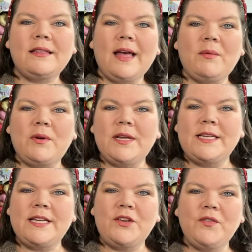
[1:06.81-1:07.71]
that will
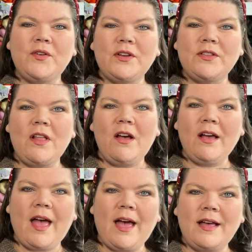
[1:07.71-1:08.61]
continue for as
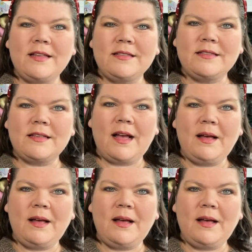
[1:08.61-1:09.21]
long as